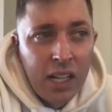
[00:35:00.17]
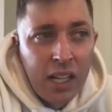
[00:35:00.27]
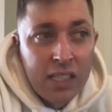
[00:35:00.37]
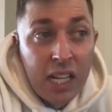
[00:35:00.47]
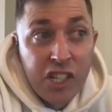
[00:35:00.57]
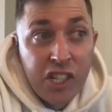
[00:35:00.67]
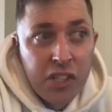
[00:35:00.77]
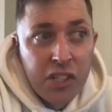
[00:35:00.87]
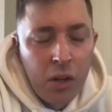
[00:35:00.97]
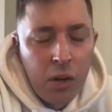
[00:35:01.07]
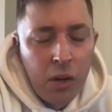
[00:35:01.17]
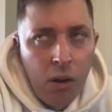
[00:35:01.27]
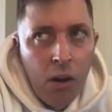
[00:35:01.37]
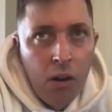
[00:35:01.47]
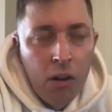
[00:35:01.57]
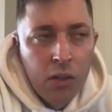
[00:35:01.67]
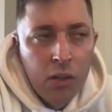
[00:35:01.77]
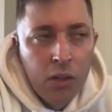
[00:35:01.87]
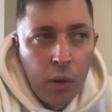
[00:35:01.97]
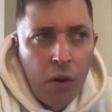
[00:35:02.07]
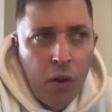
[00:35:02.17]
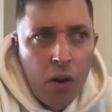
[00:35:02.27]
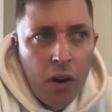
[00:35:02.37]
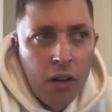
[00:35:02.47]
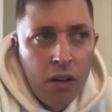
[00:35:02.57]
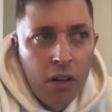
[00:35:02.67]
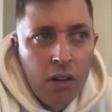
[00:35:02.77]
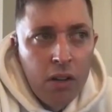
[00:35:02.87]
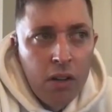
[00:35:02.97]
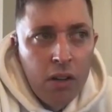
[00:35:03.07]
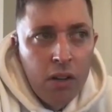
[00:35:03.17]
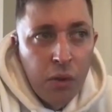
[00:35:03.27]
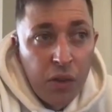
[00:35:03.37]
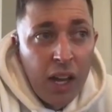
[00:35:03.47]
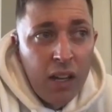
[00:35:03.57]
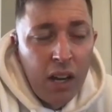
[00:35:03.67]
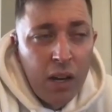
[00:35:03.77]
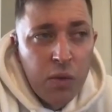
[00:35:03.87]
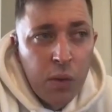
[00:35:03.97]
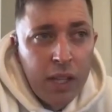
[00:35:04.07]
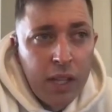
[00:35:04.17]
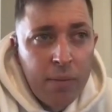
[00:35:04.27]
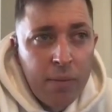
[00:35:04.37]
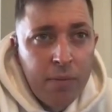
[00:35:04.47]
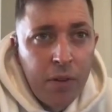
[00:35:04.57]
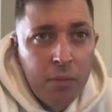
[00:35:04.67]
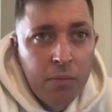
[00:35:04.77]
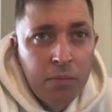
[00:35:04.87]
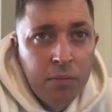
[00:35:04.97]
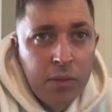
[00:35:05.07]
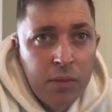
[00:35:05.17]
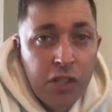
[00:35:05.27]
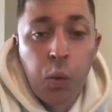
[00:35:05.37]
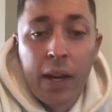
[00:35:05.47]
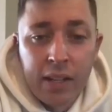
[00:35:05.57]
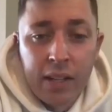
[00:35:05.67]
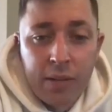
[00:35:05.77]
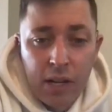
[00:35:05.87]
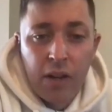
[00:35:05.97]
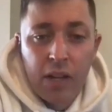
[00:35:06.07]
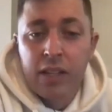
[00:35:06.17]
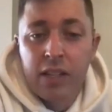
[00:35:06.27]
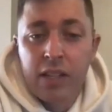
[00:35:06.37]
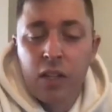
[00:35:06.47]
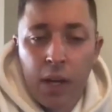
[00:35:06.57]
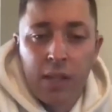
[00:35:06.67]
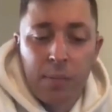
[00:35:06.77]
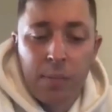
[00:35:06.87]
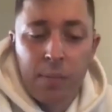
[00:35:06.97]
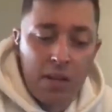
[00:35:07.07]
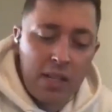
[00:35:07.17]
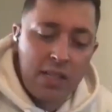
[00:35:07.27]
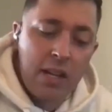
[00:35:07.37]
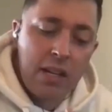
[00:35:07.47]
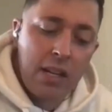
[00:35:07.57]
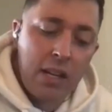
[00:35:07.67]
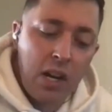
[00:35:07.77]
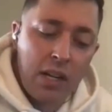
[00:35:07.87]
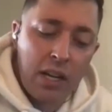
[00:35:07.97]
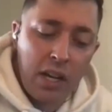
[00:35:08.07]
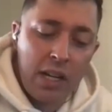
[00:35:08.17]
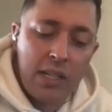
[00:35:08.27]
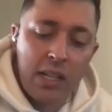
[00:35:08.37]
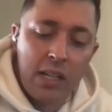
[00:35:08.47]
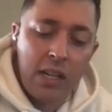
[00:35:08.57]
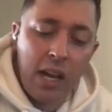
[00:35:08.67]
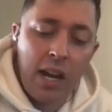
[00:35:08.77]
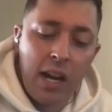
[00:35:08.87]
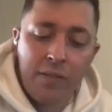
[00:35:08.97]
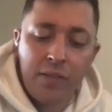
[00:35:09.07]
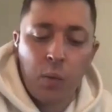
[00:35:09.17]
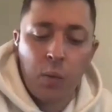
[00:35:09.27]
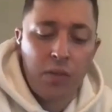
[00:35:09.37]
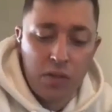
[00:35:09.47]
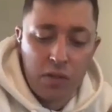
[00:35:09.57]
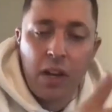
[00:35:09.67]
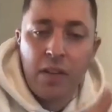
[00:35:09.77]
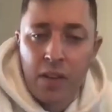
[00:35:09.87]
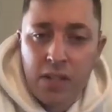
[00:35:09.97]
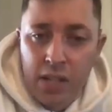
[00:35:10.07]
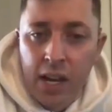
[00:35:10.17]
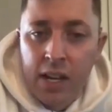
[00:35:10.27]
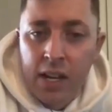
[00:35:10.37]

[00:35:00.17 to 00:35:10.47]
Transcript: That's 8 years ago. 24. So yeah, I was with them from the age of 20. Sorry, 19 to 20 because I started in Lurgan at 19 and I left at 24. So 5 years, yeah.